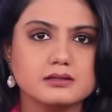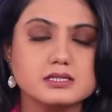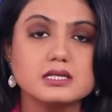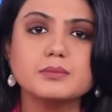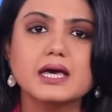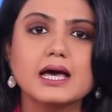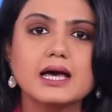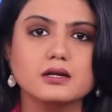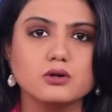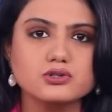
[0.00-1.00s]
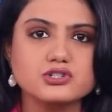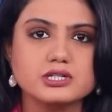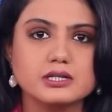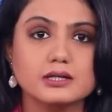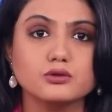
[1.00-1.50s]
The CBI had
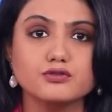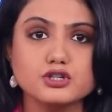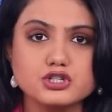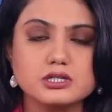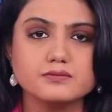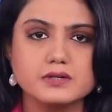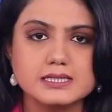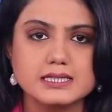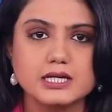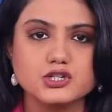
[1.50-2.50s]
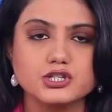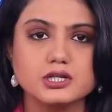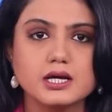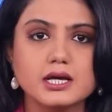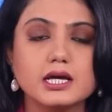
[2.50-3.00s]
launched an official
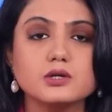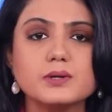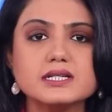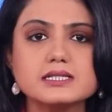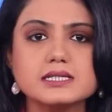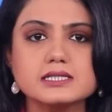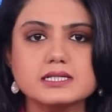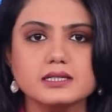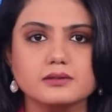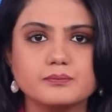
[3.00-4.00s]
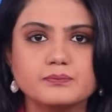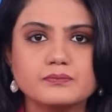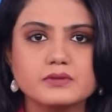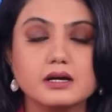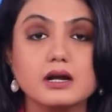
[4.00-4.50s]
investigation in 2016.
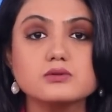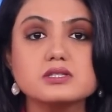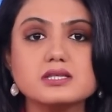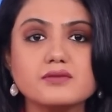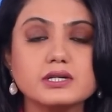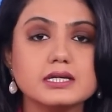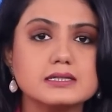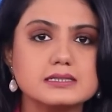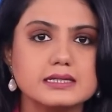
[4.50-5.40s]
Around 7 years